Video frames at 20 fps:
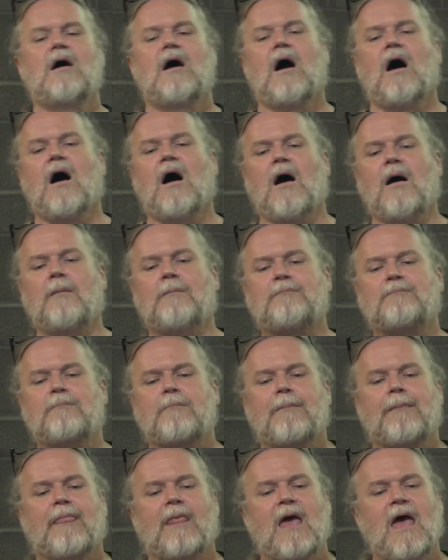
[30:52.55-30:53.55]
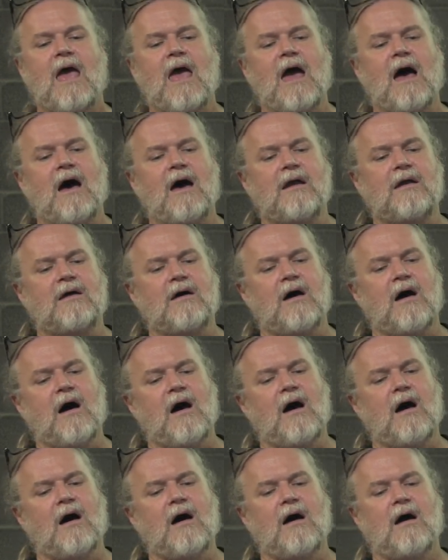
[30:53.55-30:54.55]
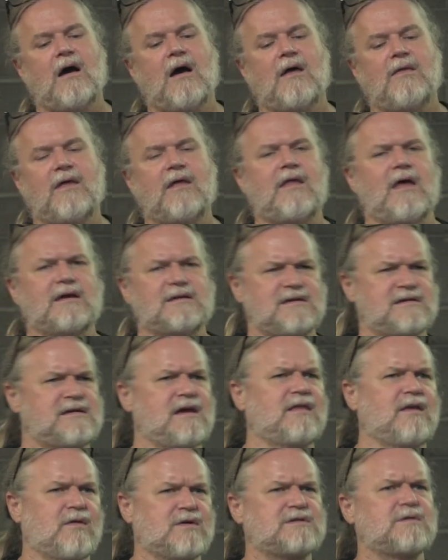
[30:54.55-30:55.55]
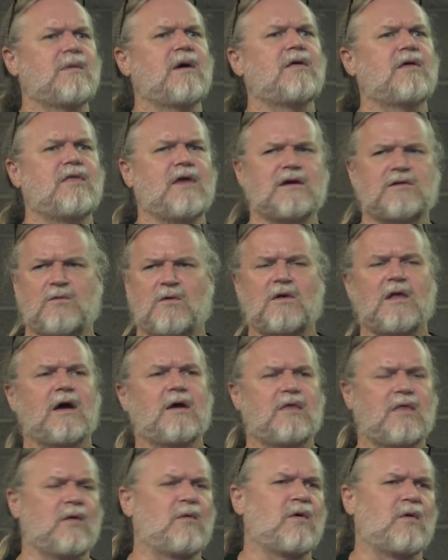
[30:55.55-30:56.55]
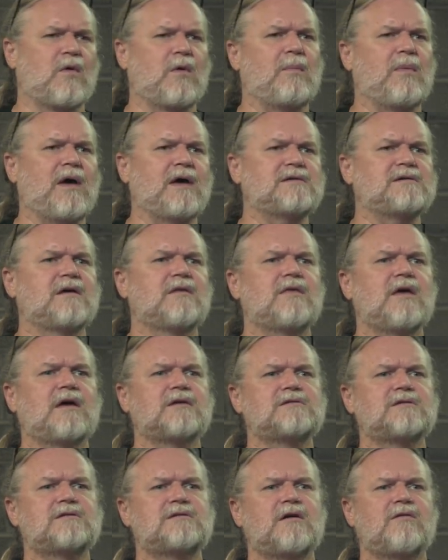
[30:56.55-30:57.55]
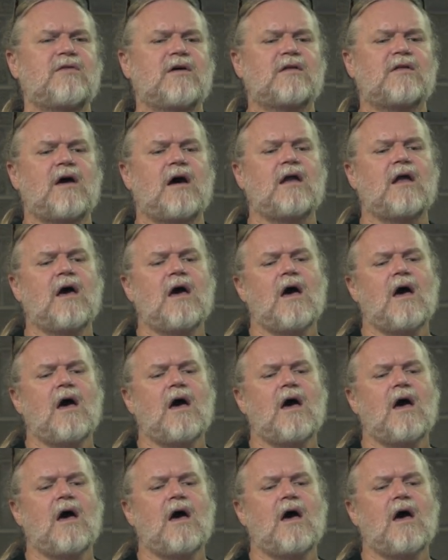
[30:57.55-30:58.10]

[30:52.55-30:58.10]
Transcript: Um, and, uh, and then, as I said, there were some other things where like they were replacing things and stuff like that.